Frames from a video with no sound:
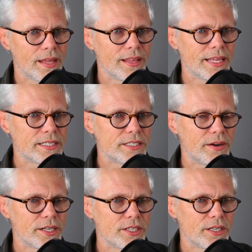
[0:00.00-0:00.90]
Thanks,
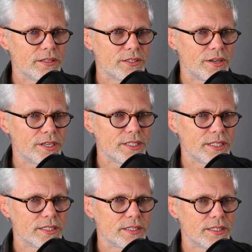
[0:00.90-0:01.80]
Sriracha. Sriracha
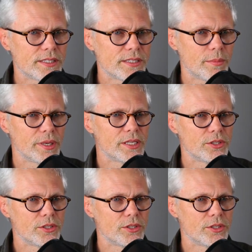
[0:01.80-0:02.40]
says this topic